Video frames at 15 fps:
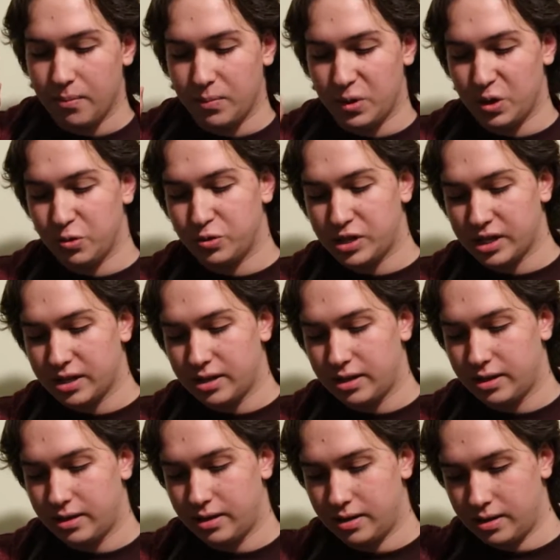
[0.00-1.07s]
music,
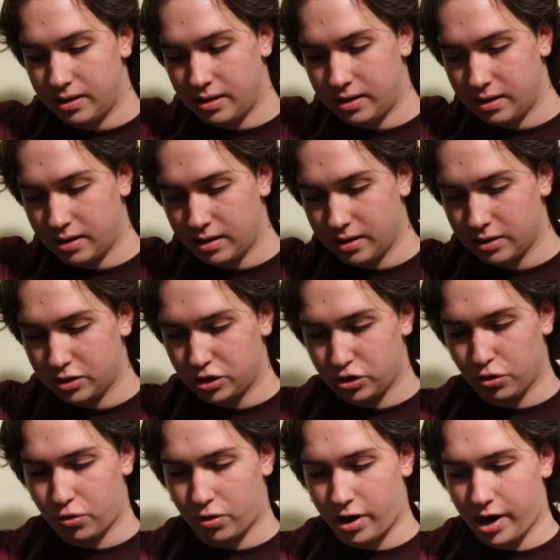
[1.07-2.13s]

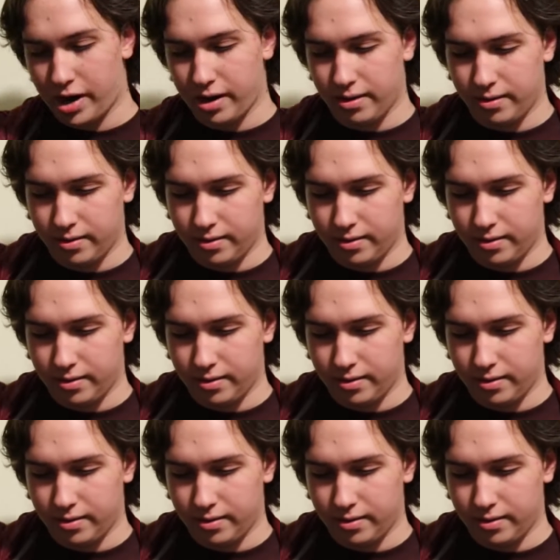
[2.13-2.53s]
story,